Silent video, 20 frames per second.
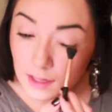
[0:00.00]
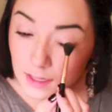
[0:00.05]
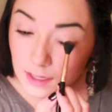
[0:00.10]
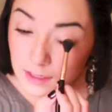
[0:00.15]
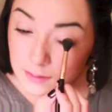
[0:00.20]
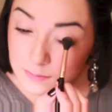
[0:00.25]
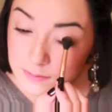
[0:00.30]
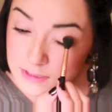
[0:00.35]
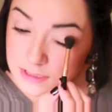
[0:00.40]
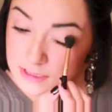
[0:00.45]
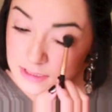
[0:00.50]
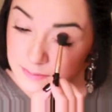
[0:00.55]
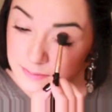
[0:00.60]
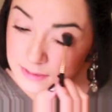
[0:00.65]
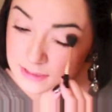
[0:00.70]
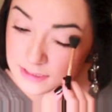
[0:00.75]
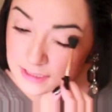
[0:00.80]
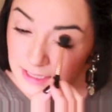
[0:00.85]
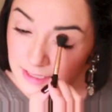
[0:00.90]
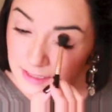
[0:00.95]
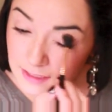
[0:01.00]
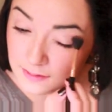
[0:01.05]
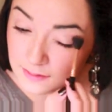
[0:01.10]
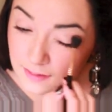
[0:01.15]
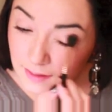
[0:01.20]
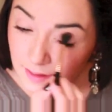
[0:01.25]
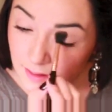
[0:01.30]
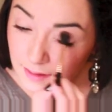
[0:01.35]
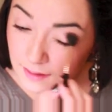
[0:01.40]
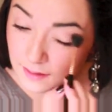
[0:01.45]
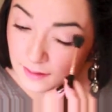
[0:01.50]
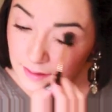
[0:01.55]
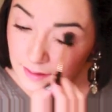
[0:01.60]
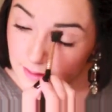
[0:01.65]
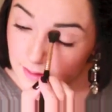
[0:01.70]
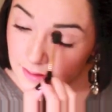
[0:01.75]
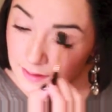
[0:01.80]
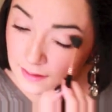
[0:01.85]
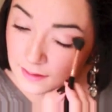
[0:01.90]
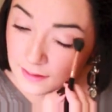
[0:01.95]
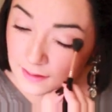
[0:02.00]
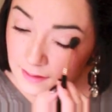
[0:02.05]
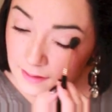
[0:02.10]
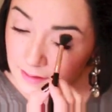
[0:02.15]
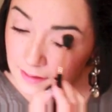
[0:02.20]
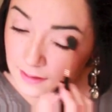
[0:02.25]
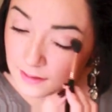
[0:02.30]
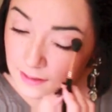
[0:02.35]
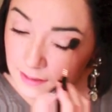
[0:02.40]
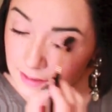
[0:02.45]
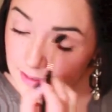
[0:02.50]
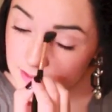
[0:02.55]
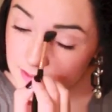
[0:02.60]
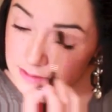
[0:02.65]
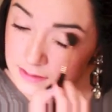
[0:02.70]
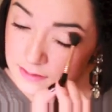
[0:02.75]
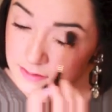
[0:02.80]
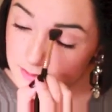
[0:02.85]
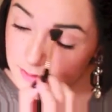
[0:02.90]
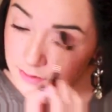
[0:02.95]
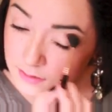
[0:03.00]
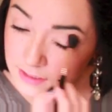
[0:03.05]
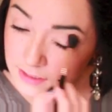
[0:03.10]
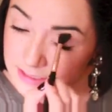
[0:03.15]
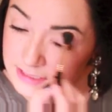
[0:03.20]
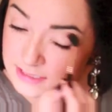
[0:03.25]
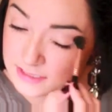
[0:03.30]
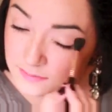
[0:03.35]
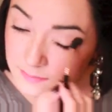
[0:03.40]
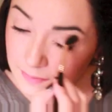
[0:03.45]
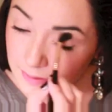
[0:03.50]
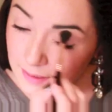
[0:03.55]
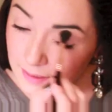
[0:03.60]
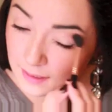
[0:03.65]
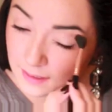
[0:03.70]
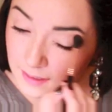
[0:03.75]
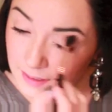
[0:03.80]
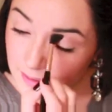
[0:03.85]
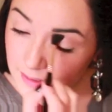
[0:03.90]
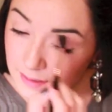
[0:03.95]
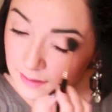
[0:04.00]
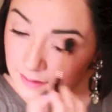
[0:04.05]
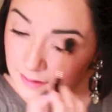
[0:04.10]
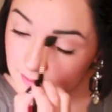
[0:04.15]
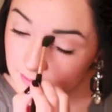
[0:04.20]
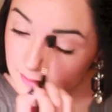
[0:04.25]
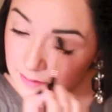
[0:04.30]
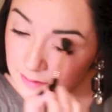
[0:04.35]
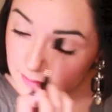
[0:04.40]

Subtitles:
And I'm just going to be taking that into the crease of my eye.